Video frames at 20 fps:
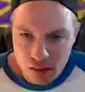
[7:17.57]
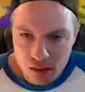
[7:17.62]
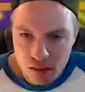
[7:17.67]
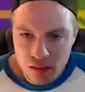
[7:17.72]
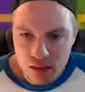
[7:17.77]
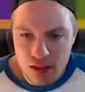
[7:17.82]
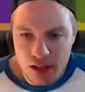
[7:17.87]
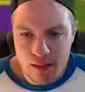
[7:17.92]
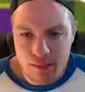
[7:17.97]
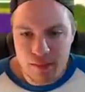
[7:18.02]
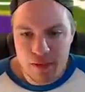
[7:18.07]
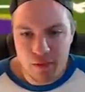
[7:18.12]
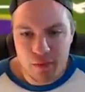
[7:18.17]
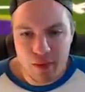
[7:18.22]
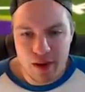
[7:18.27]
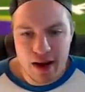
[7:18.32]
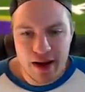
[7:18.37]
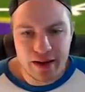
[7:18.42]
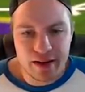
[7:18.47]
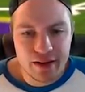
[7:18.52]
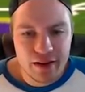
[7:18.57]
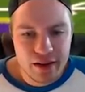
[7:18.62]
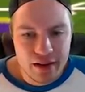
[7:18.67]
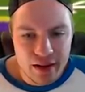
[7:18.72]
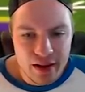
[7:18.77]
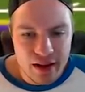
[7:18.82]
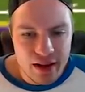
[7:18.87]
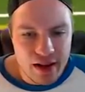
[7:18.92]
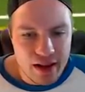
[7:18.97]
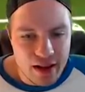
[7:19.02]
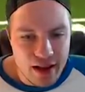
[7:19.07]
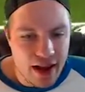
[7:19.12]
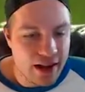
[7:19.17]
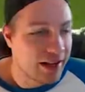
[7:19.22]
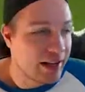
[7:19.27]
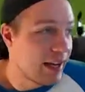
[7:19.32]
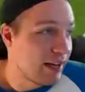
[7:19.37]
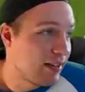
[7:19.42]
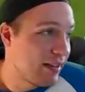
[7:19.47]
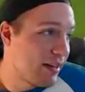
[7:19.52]
Well, never mind. I
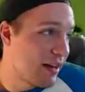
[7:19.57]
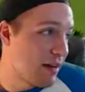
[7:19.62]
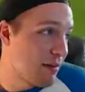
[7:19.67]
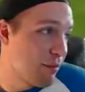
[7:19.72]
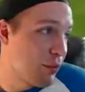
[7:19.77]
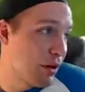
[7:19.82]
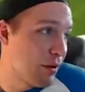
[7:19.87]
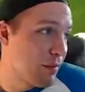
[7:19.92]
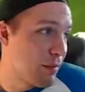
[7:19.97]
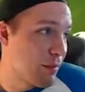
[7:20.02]
guess he didn't put him in